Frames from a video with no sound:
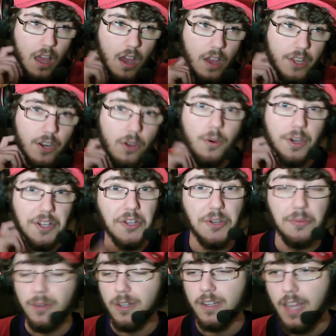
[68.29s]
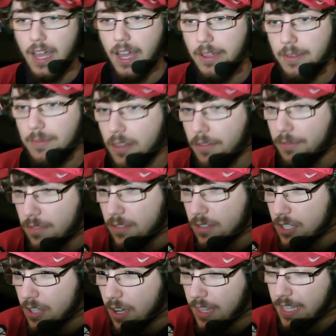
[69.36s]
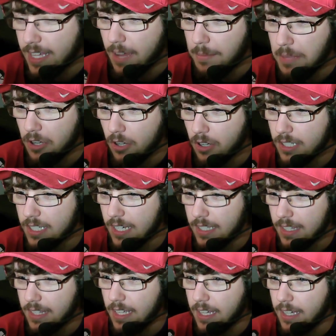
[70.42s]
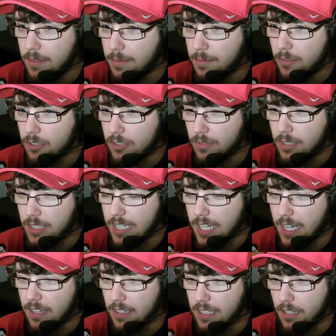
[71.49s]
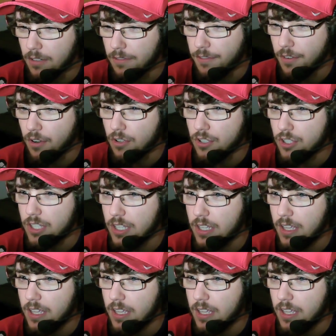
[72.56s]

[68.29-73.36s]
a good one. The song that got me hooked on them was really kind of like their first